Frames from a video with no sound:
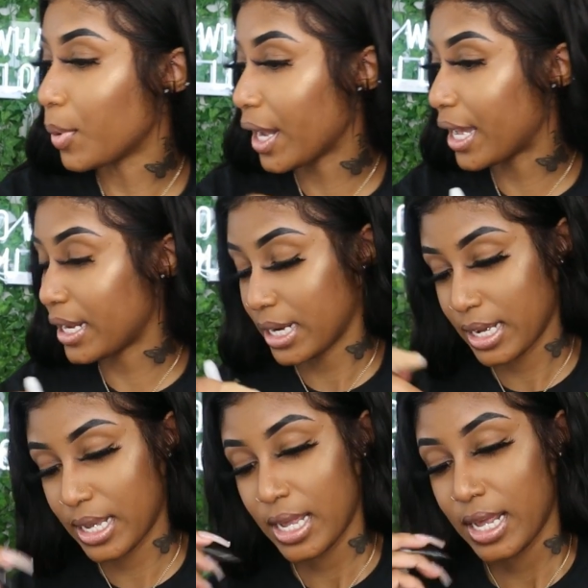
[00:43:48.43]
But
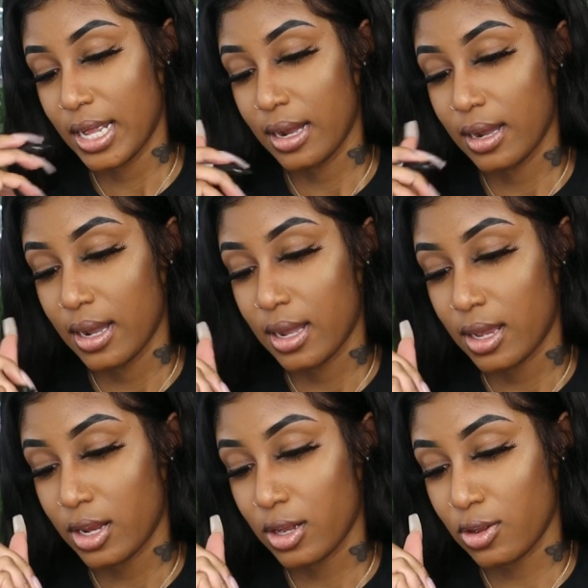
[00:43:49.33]

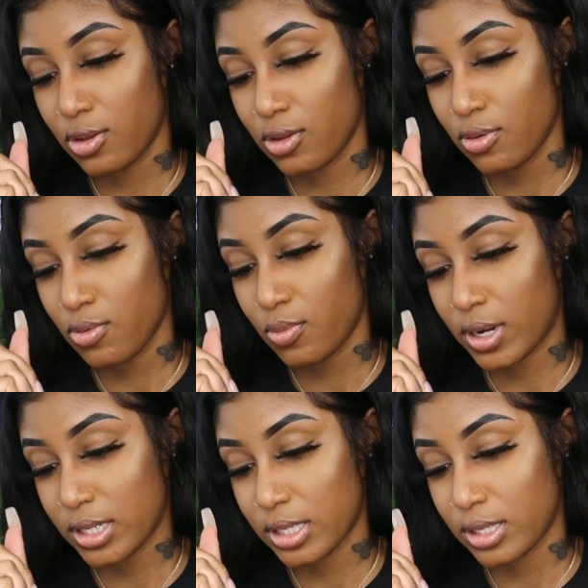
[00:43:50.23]
you
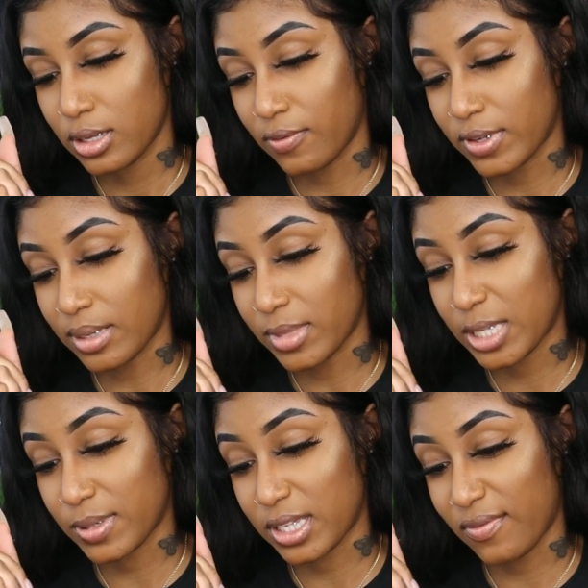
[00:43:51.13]
want, if it's
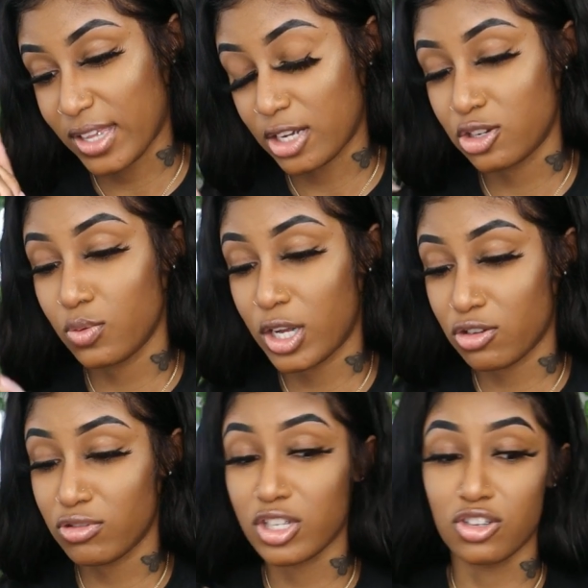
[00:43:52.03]
something specific that you
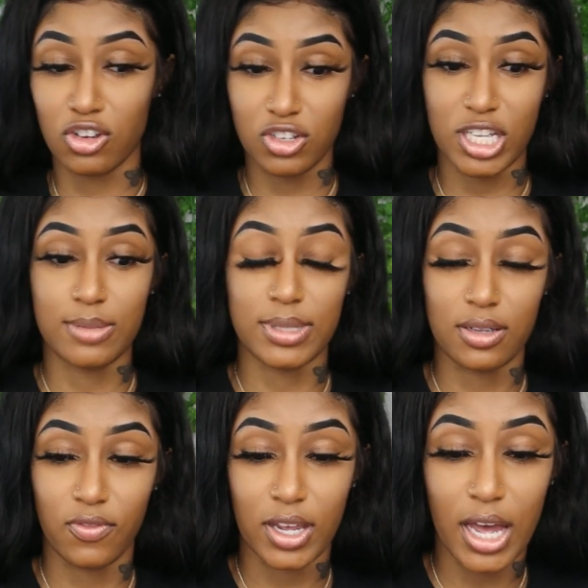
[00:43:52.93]
want, you need to search that
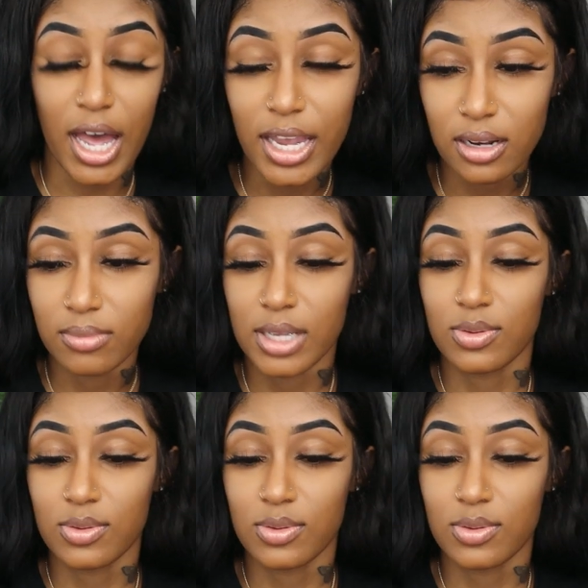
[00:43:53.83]
specific item.